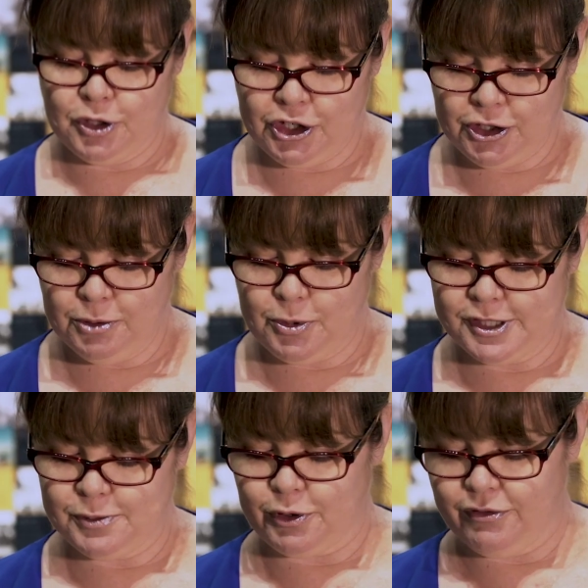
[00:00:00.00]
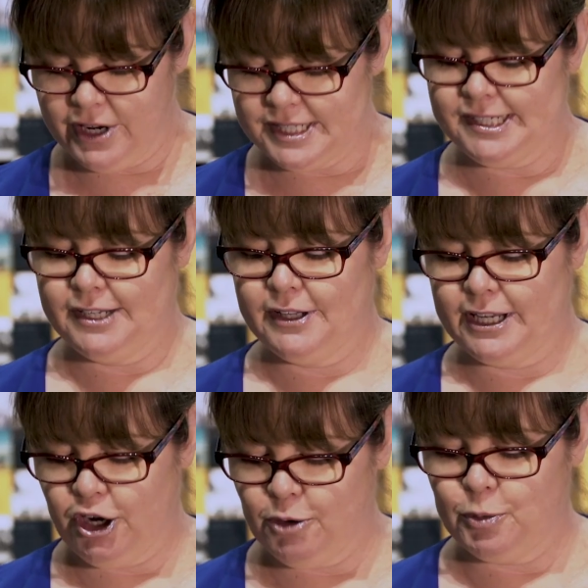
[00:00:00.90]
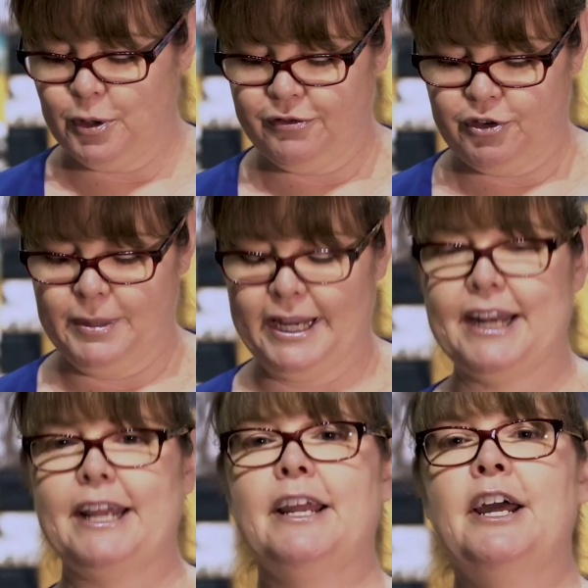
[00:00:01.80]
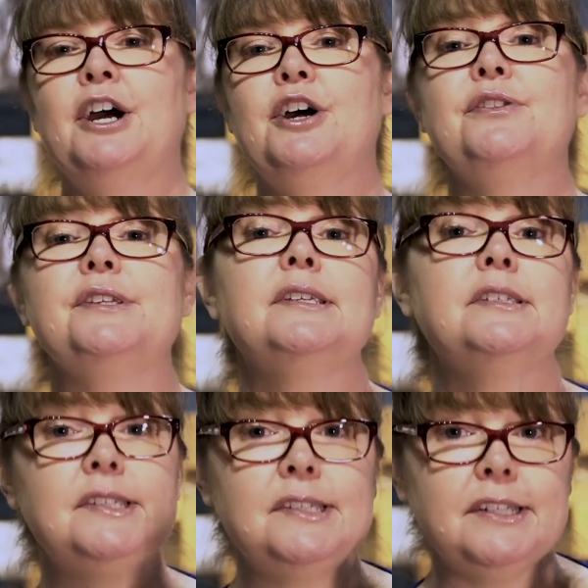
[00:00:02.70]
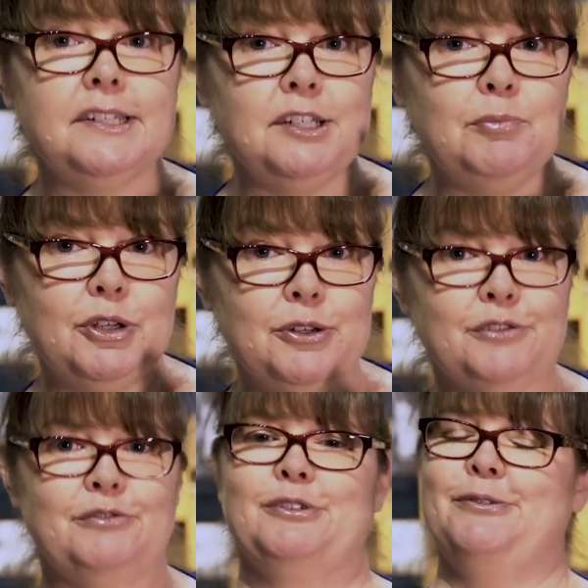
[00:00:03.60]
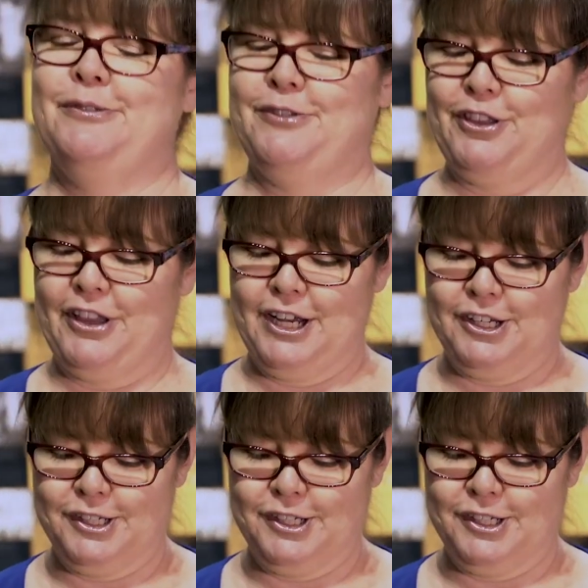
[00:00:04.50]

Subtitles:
hubris preventing the Commonwealth from getting the city beautiful that they